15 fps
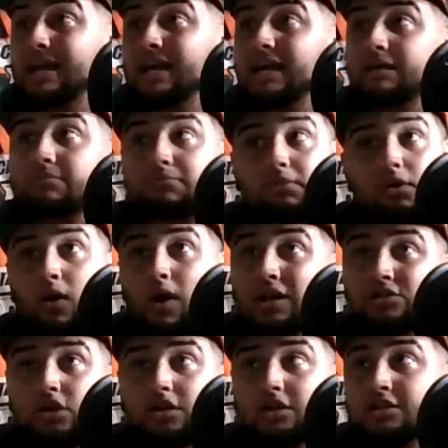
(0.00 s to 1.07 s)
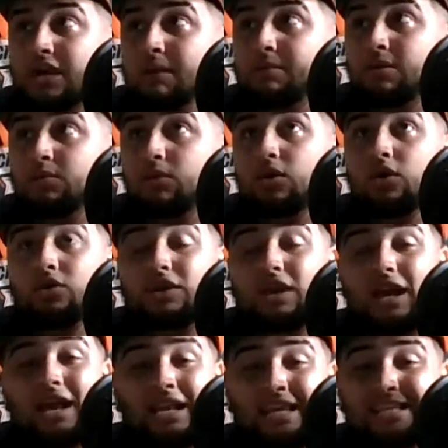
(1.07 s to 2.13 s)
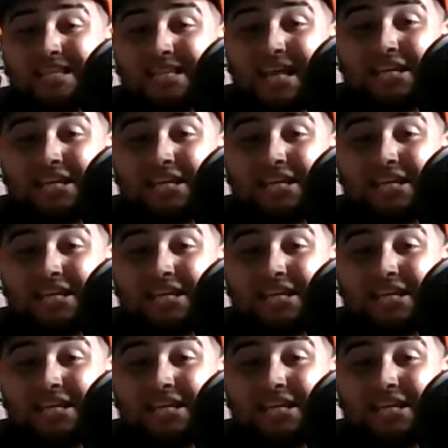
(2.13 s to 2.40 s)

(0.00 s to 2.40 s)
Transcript: Burrow has all the time in the world, and he said